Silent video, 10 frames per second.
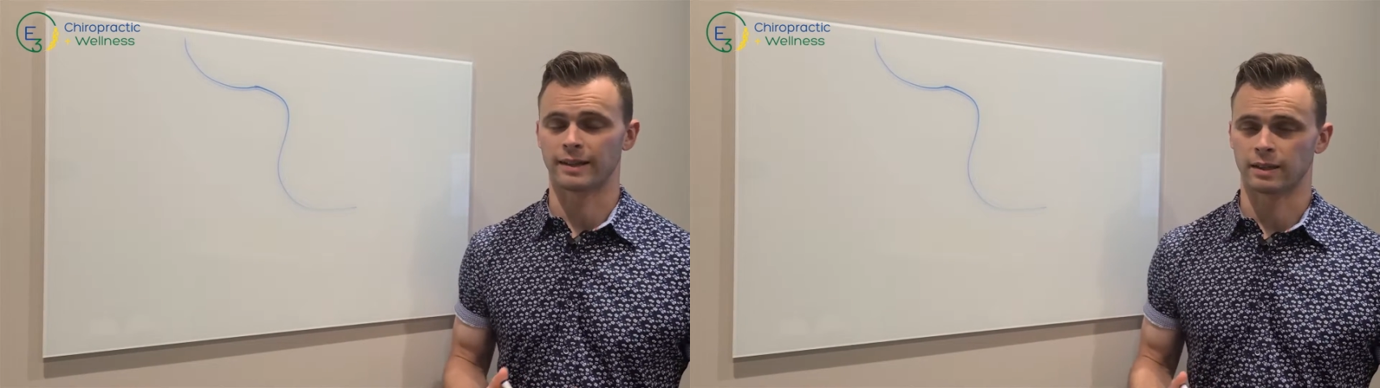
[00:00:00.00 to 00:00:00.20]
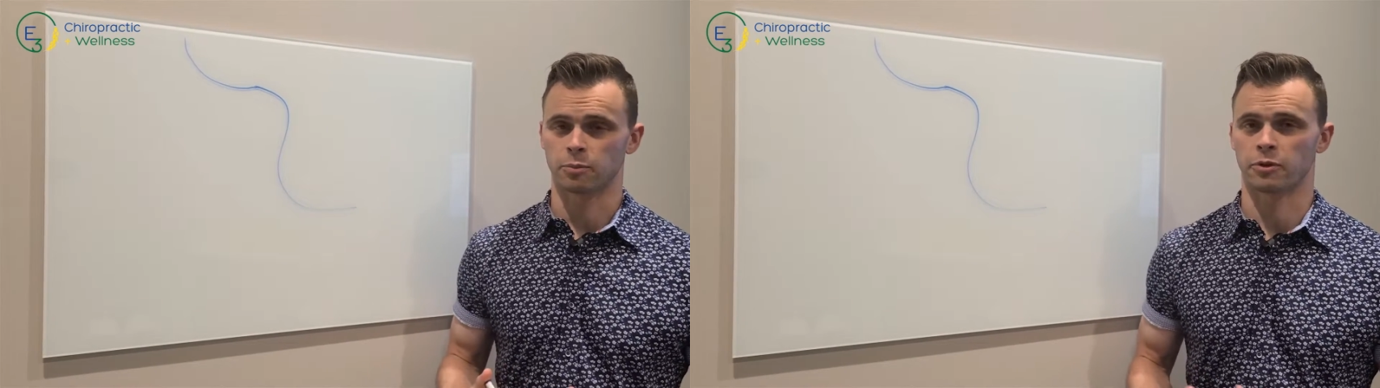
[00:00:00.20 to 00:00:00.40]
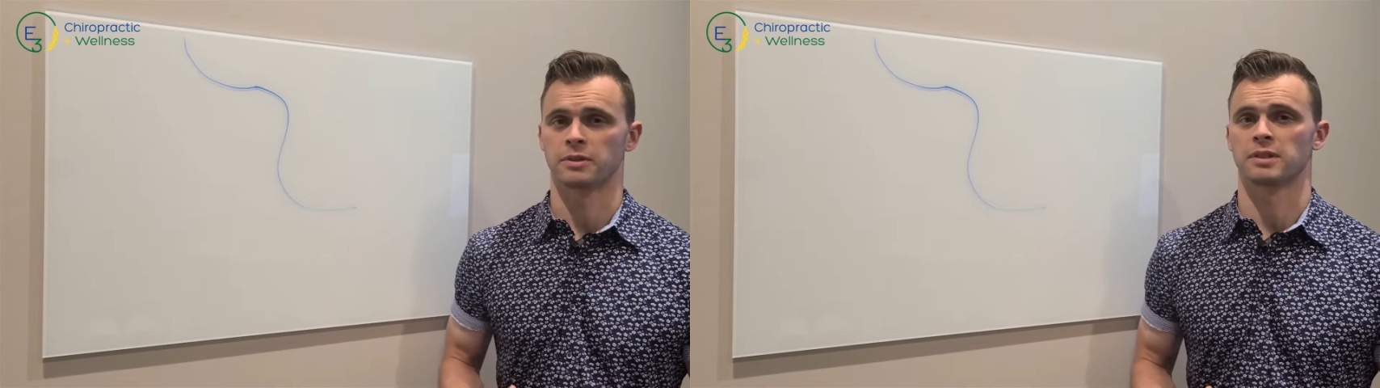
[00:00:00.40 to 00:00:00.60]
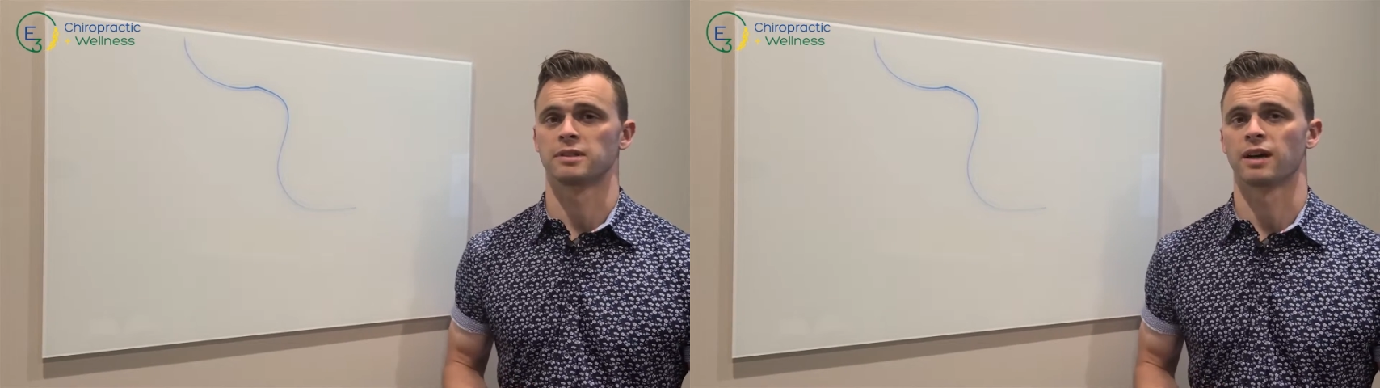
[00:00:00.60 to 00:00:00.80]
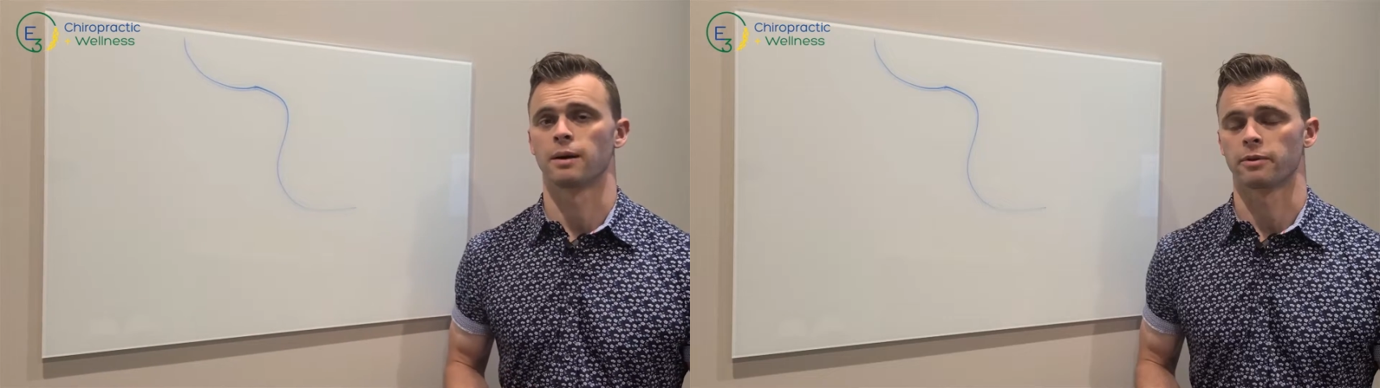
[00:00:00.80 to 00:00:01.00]
any point in
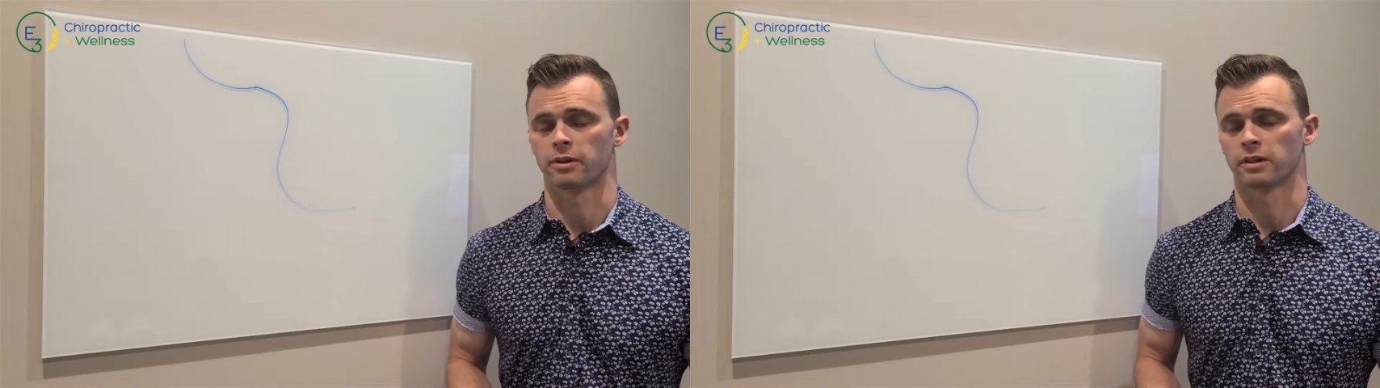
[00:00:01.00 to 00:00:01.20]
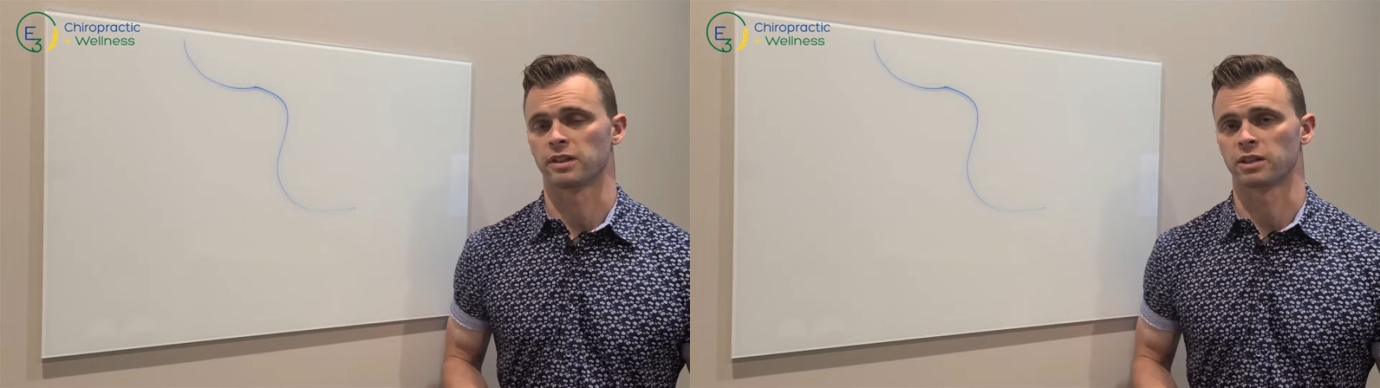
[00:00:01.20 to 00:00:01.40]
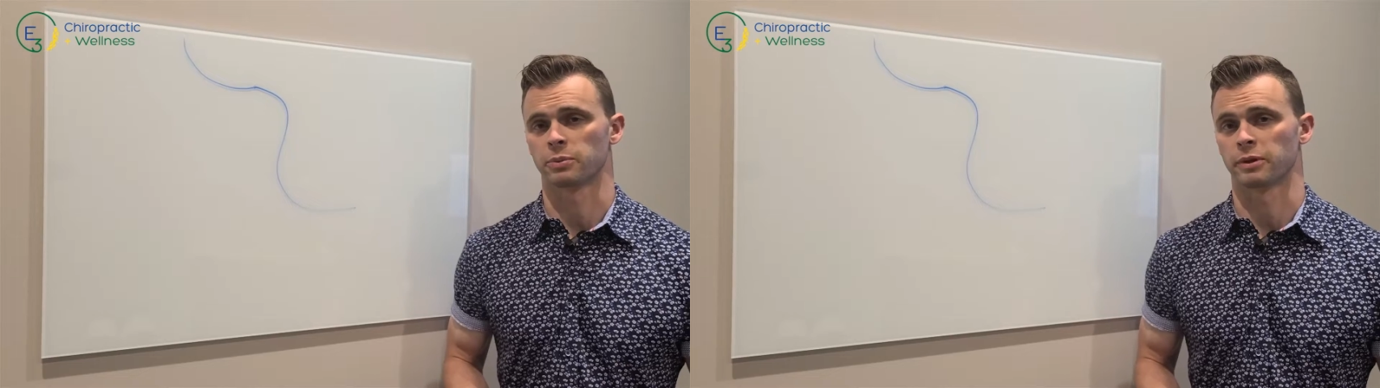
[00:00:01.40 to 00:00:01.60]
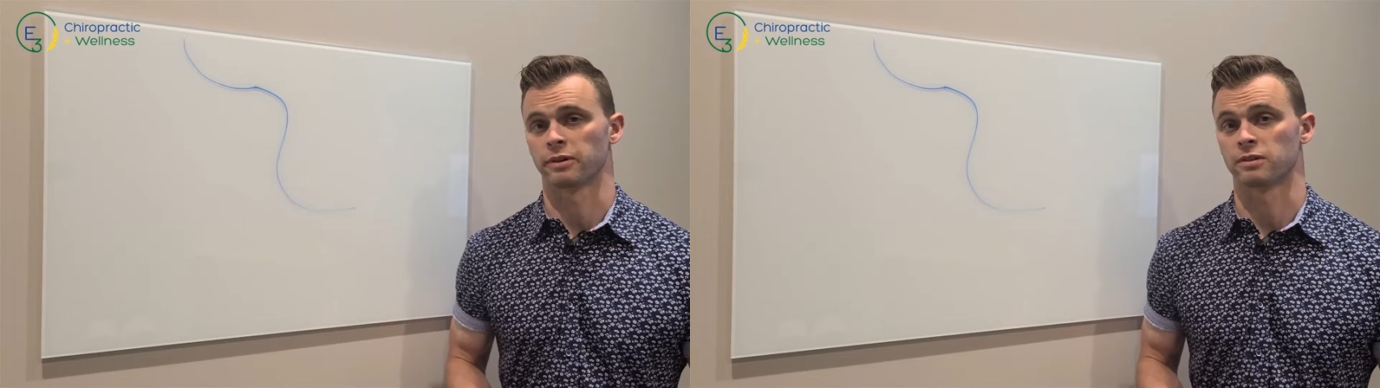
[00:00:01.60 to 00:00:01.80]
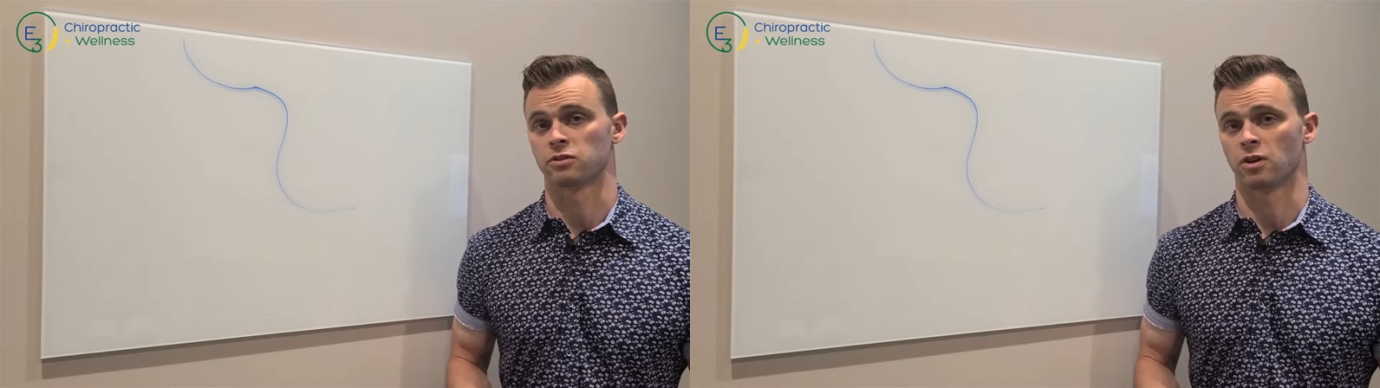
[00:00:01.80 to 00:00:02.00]
time are going to
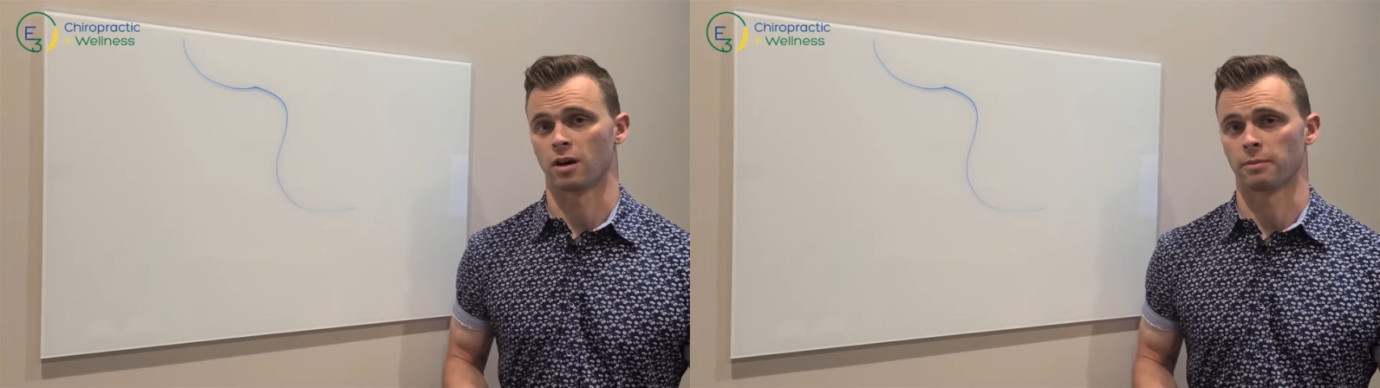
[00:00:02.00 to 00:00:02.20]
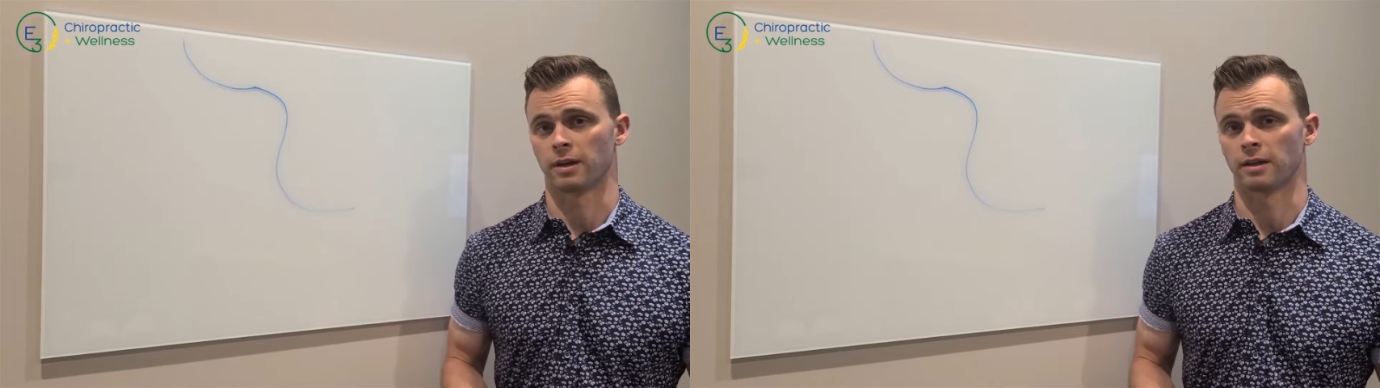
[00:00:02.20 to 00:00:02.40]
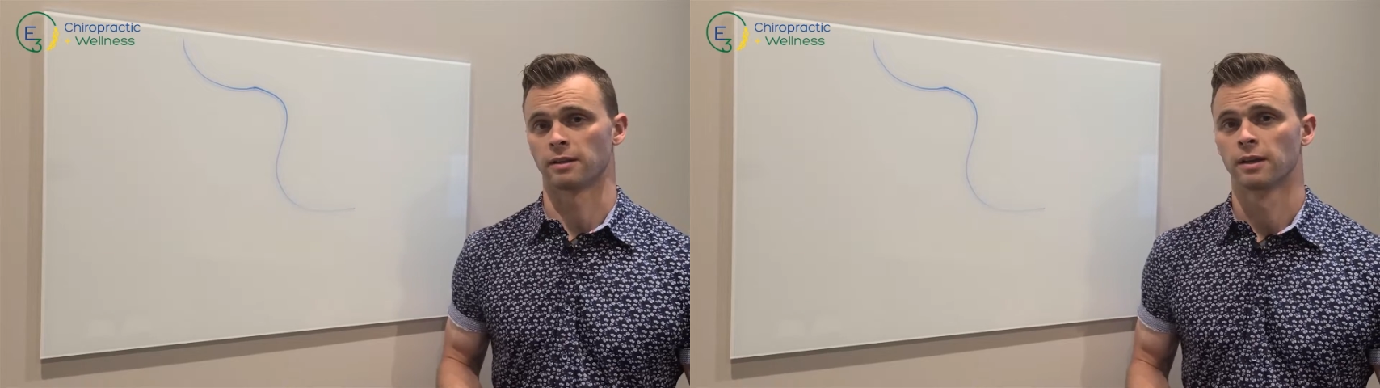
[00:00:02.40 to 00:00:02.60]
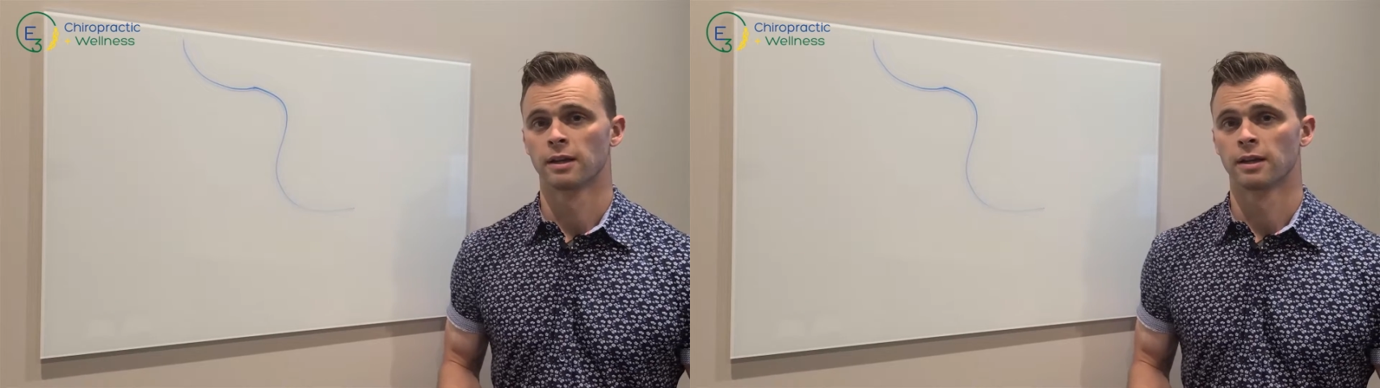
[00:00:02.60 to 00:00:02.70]
experience jaw pain.